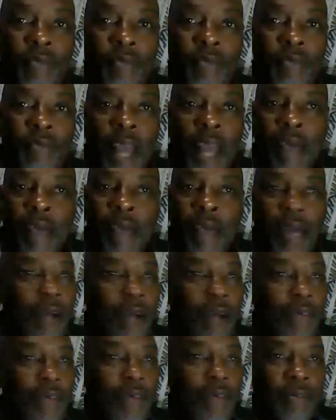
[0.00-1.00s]

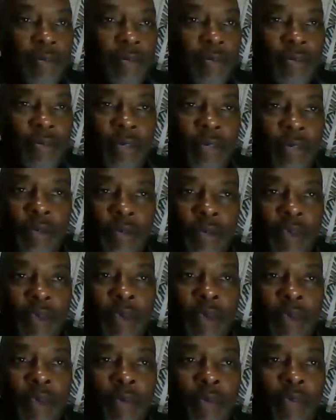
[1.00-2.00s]
How? Even
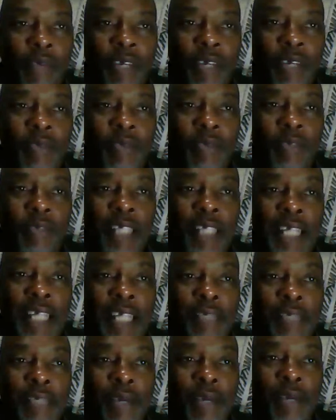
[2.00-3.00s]
if a
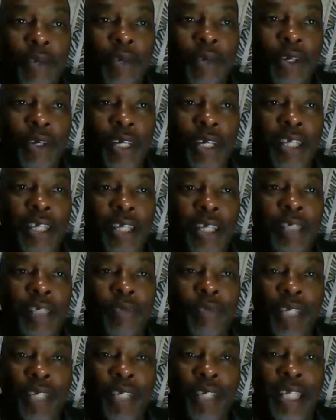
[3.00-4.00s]
Chinese man went on a killing
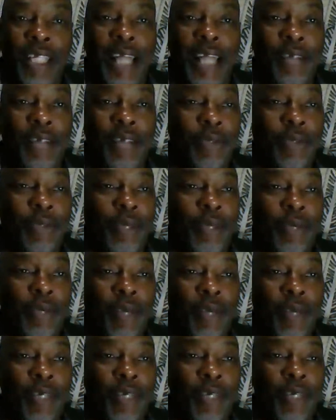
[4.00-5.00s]
spree, 10,000 of them,
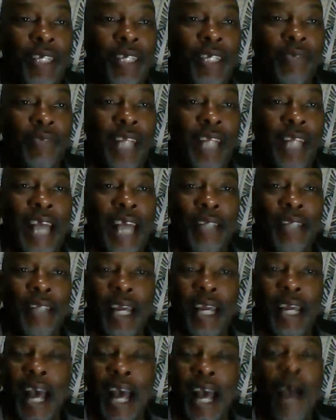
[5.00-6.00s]
they wouldn't even last like
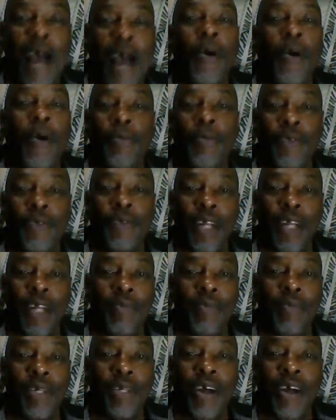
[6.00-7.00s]
an hour before they'd
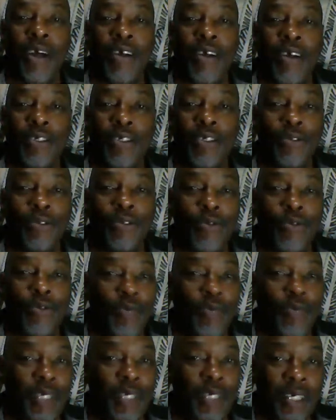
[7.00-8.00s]
be all consumed.
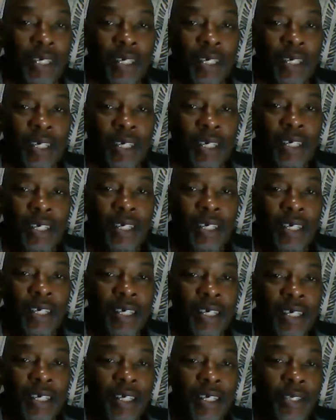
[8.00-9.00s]

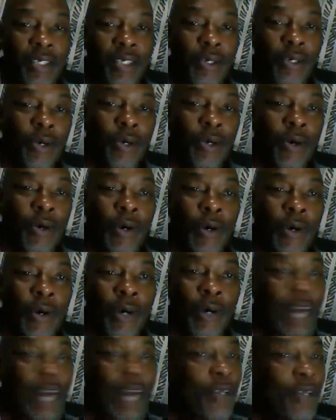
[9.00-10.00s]

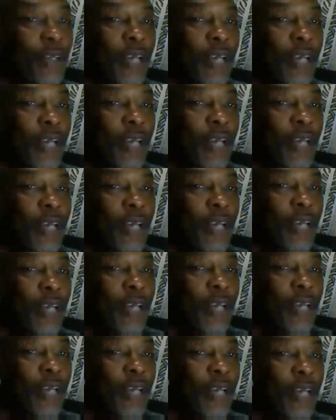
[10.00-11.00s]
So I know your head
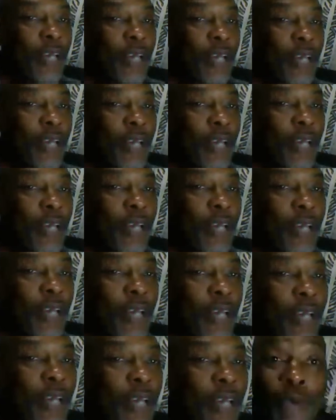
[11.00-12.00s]
turns when you see them because
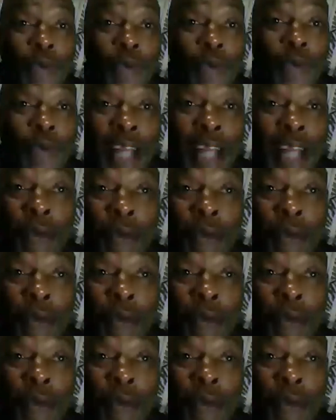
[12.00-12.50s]
they're so rare.